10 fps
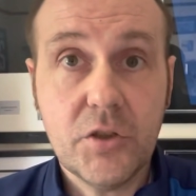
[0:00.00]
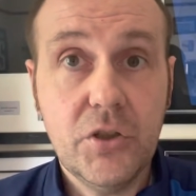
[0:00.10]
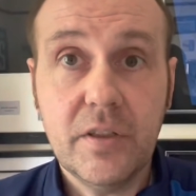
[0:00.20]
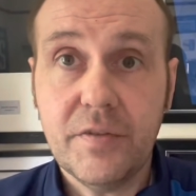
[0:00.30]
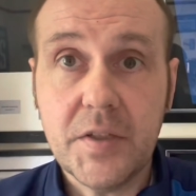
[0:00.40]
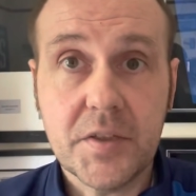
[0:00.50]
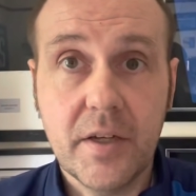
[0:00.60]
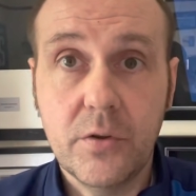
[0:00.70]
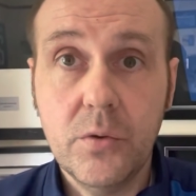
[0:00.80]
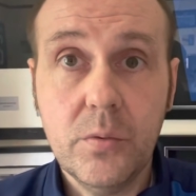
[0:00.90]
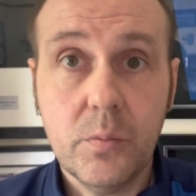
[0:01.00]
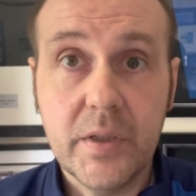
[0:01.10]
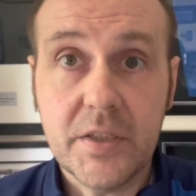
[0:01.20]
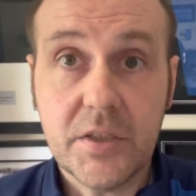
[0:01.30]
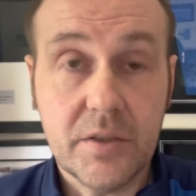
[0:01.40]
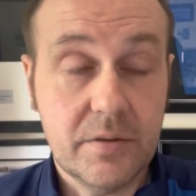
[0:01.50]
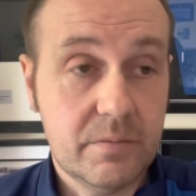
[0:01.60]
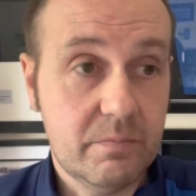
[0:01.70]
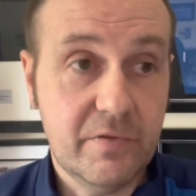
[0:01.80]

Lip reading: 2 defeats in a row, which is